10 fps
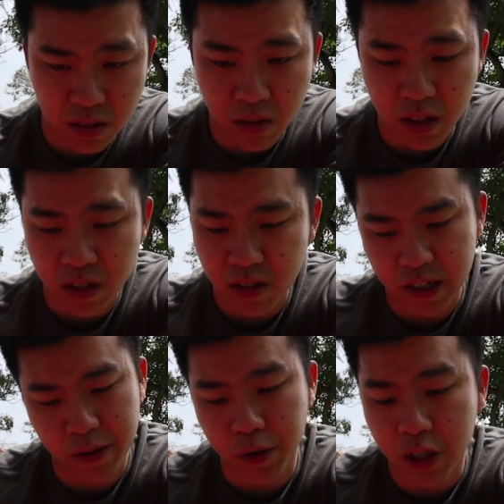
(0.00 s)
okay.
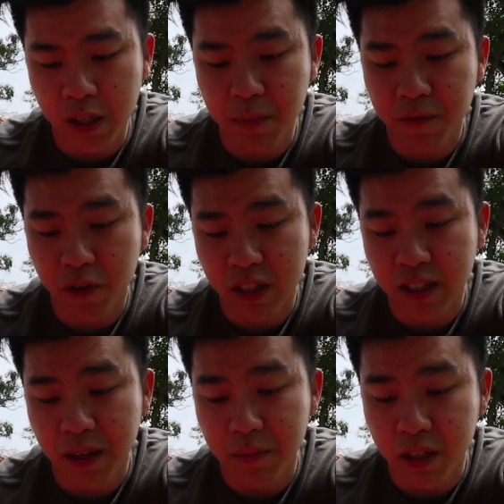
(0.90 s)
Alright, we'll keep him for the
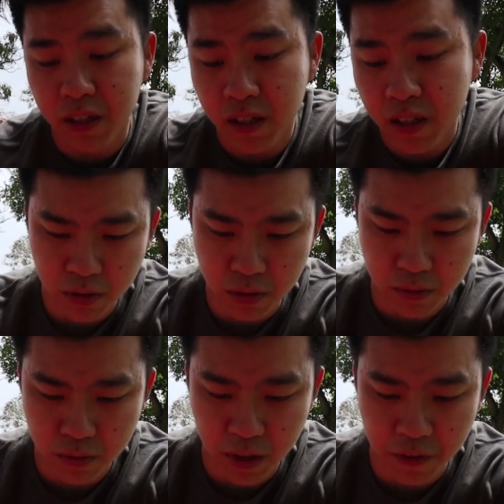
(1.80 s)
time being. Cool,
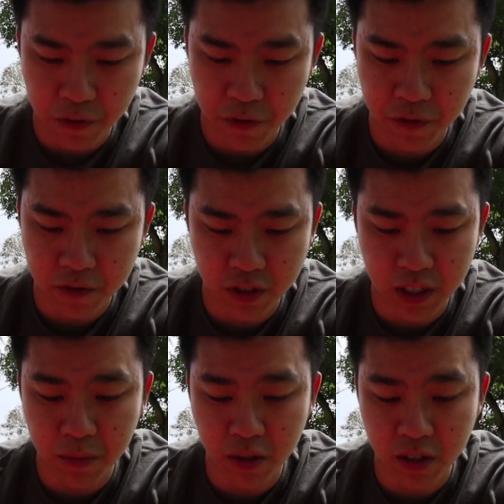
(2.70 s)
we have
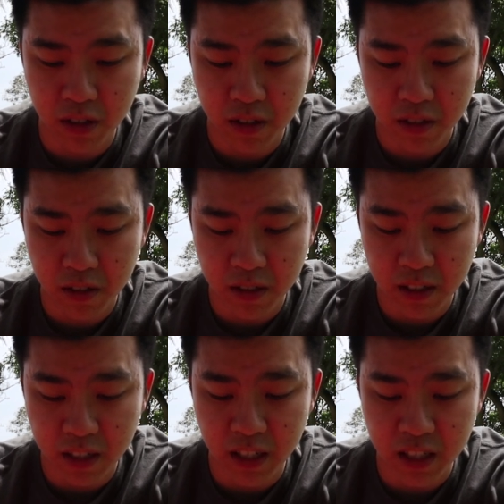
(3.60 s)
three more
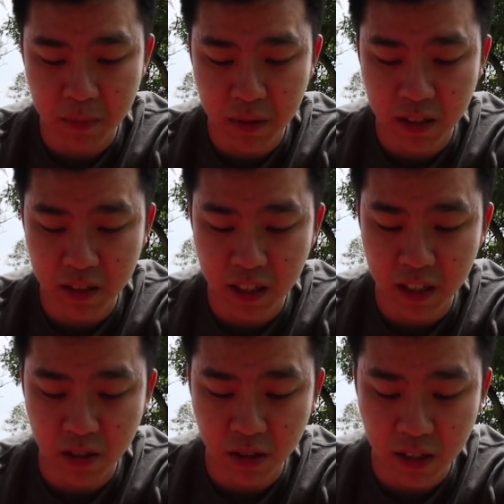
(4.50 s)
EXP
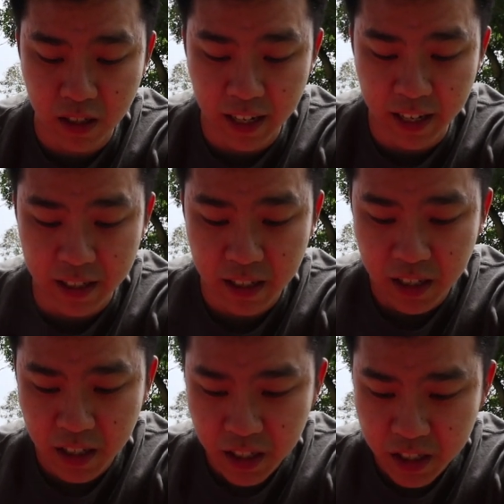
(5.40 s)
thingy to collect.
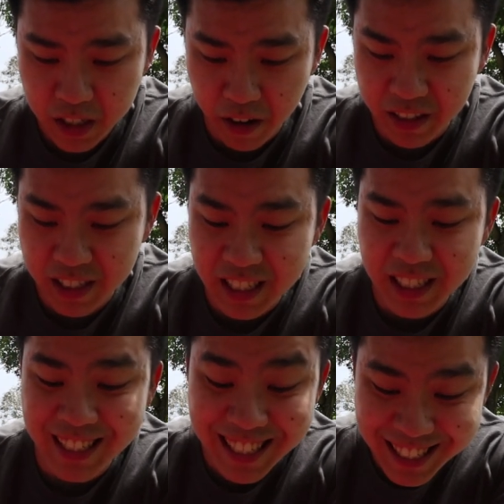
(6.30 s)

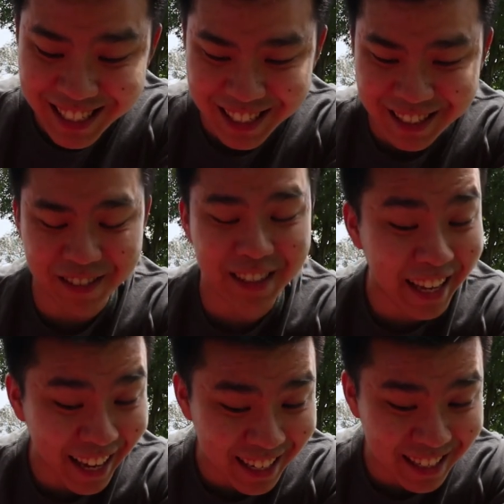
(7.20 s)
Jirachi t-shirt,
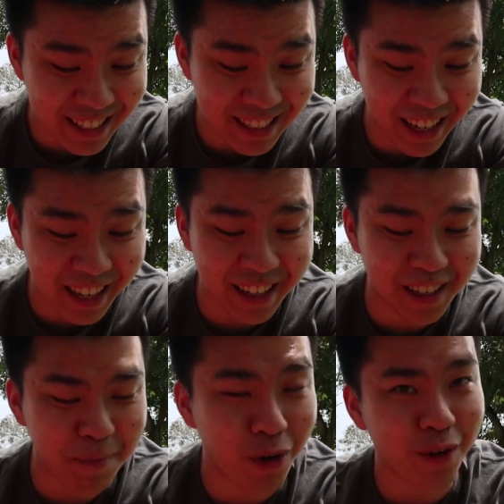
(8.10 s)
candies, and
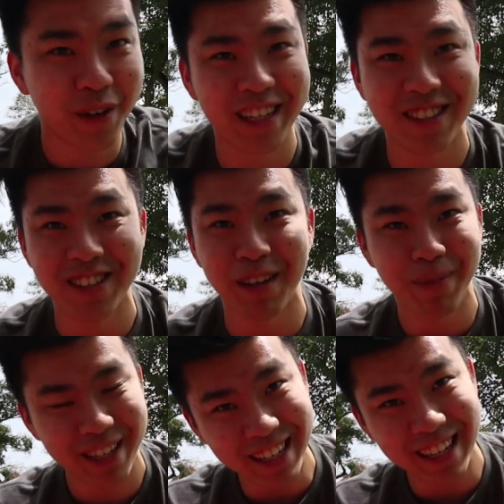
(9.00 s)
a Pokemon that's gonna
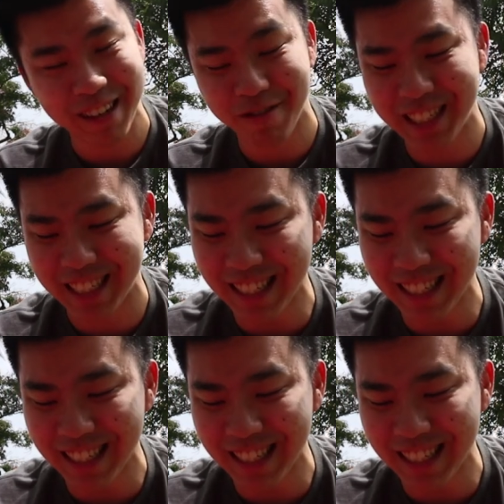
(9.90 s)
appear, which